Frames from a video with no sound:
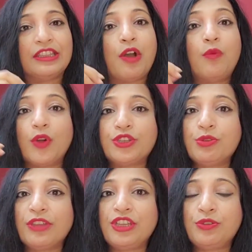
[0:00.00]
Now, what
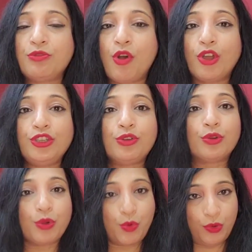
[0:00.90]
you can do on
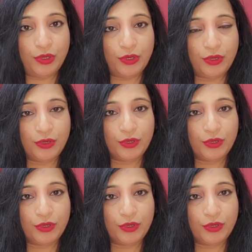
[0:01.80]
your own